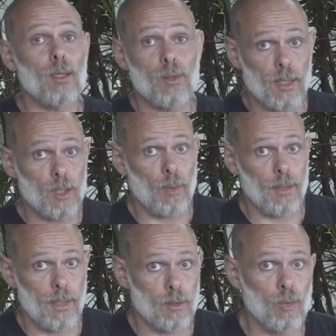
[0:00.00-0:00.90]
Yeah, because I
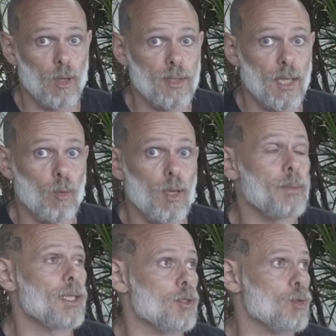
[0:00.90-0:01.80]
tried that too. I was like, well, let
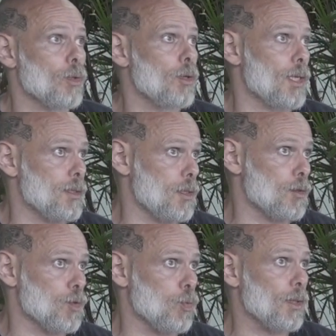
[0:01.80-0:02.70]
me get stronger on
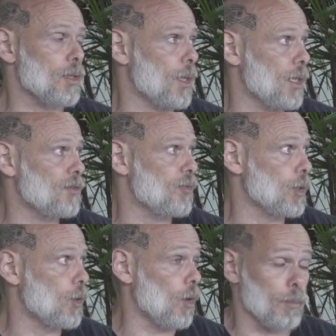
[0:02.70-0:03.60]
assistance work, and my lift
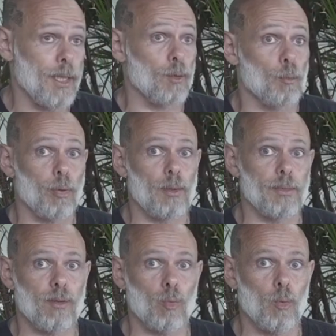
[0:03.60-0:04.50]
will go up. Yeah, the problem
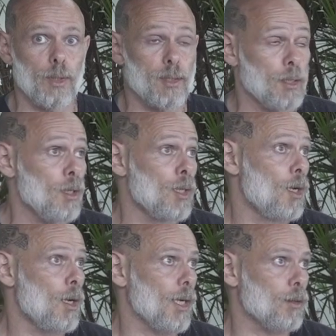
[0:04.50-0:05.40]
is 3 weeks in,
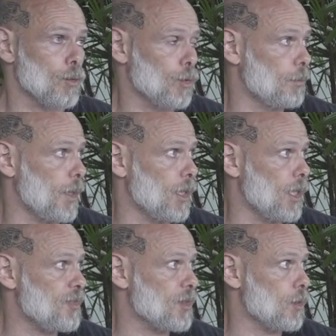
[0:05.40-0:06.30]
I can't do the main
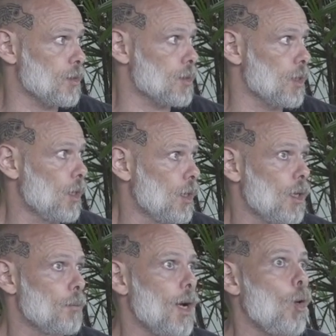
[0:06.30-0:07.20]
lifts because
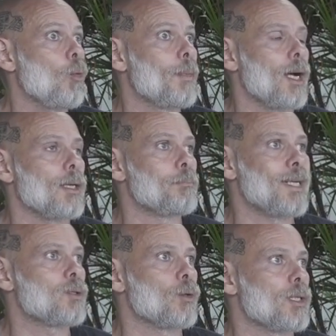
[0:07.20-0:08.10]
all my
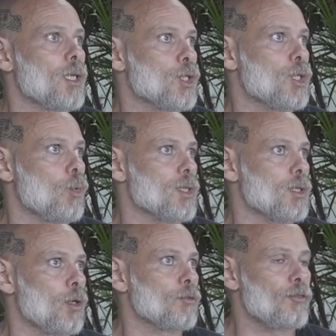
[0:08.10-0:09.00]
mental energy was gone